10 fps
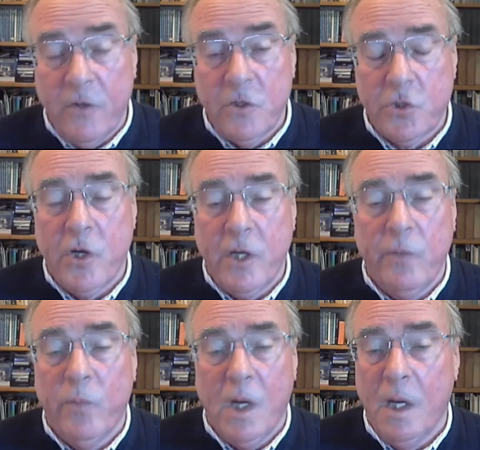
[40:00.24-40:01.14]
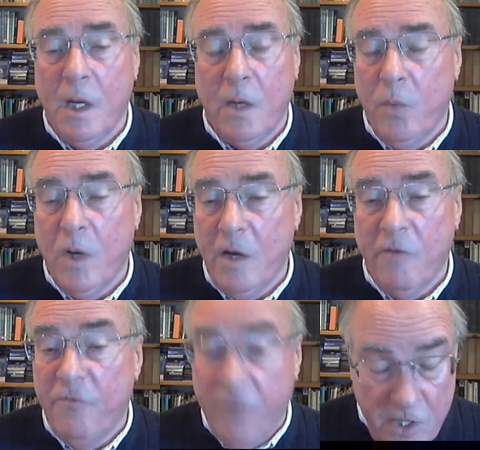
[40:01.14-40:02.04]
on screen were were
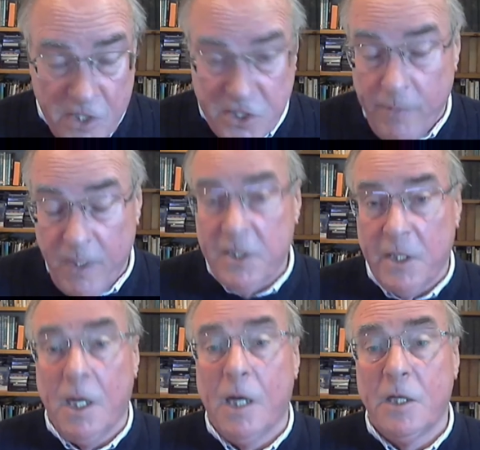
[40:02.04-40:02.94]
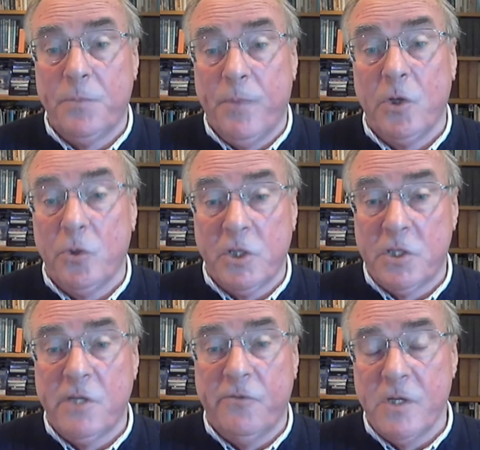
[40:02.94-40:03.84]
very similar to the large blue,
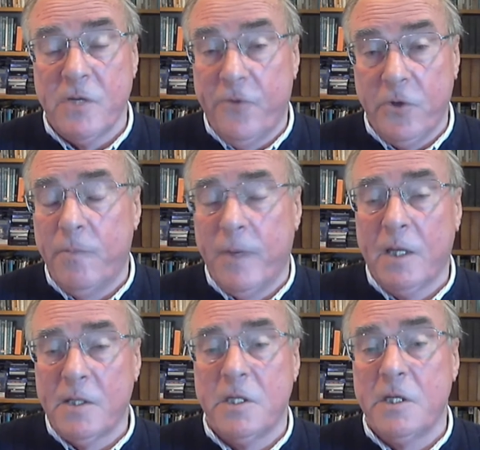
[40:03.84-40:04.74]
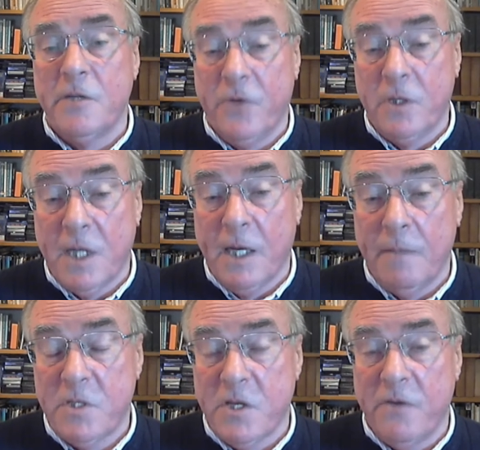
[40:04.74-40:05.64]
just different food plants and different
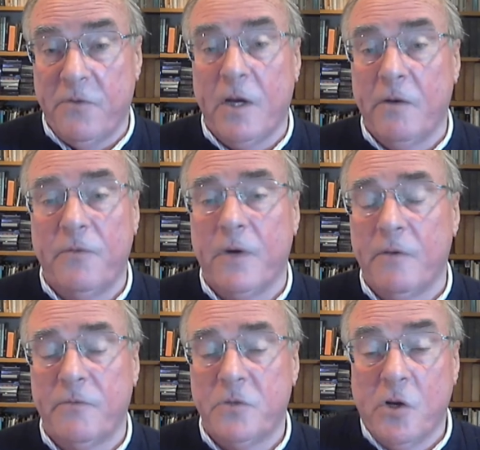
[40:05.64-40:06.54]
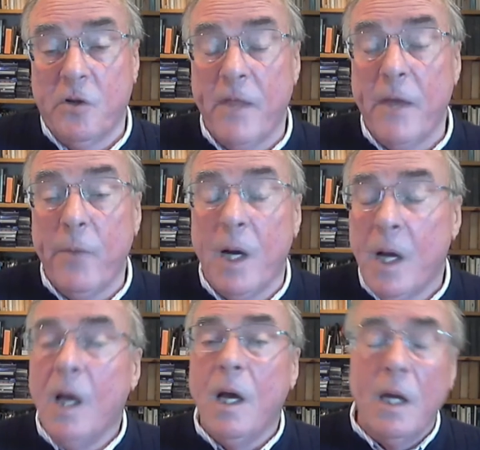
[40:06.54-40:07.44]
types of, of, of soil. They were
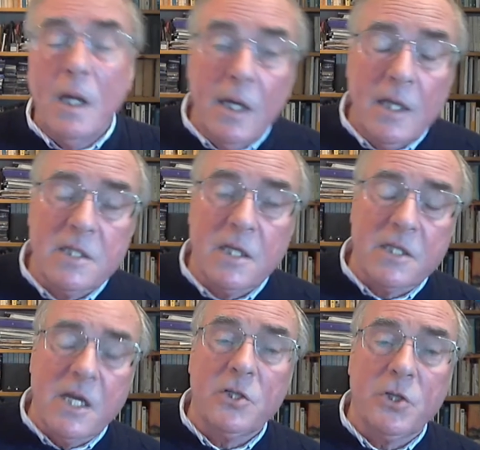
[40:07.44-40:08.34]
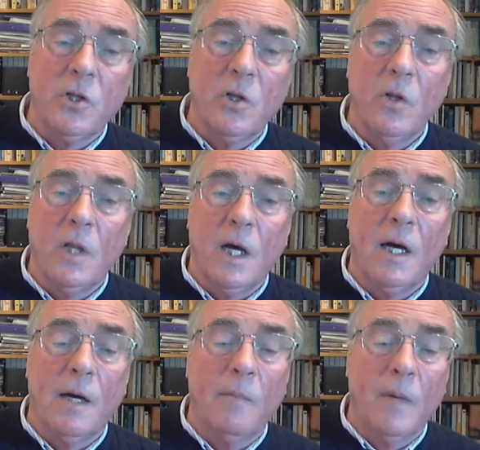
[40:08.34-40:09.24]
early successional
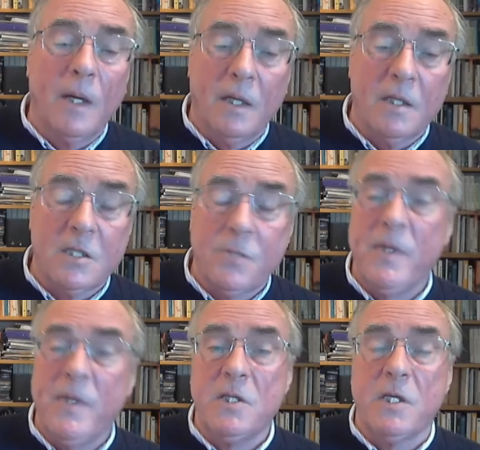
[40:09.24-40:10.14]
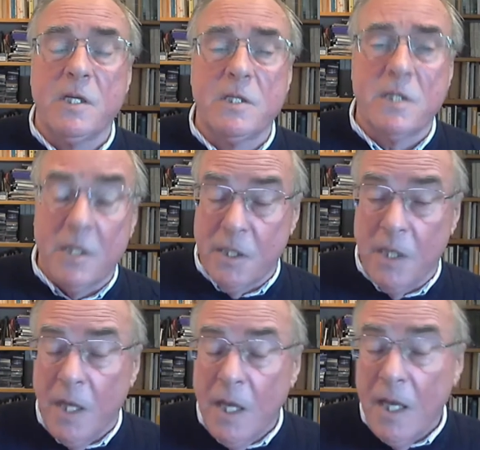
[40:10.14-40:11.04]
um, species that
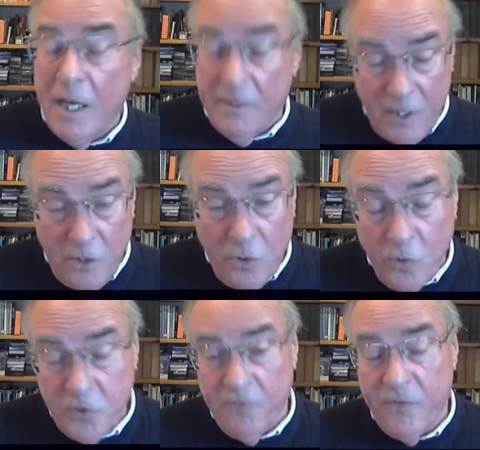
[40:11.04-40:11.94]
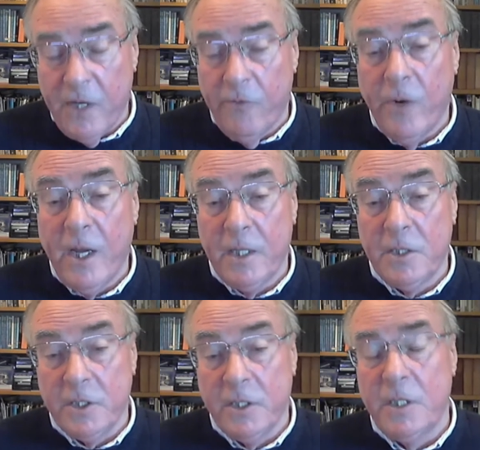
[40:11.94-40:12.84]
are at the north of their
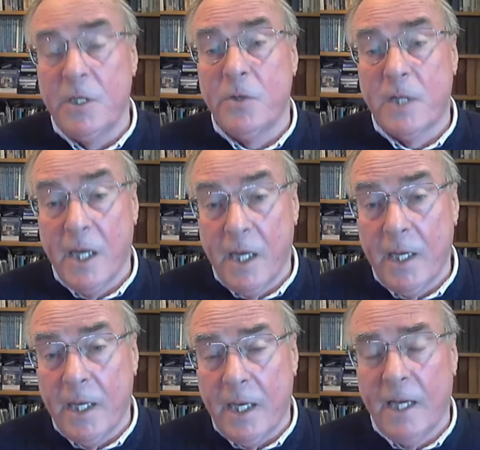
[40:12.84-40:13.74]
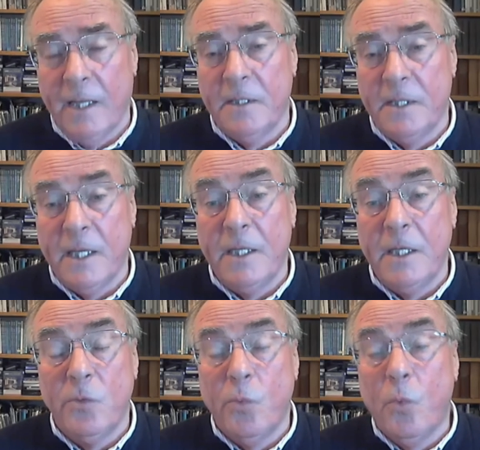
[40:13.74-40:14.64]
range in the UK and they
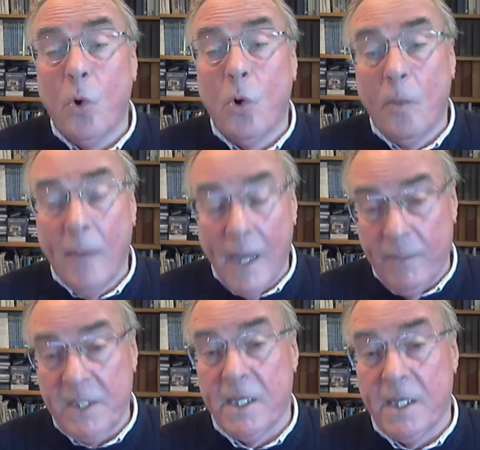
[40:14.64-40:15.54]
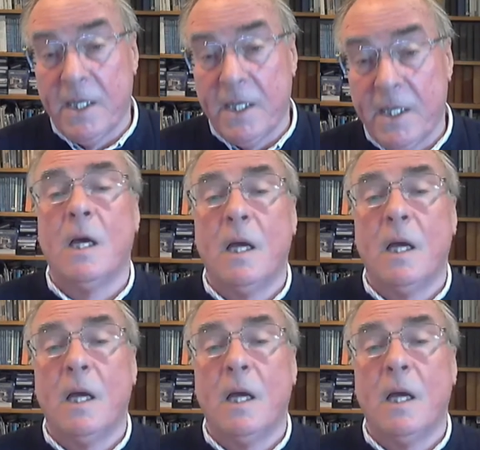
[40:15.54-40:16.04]
need warm habitats.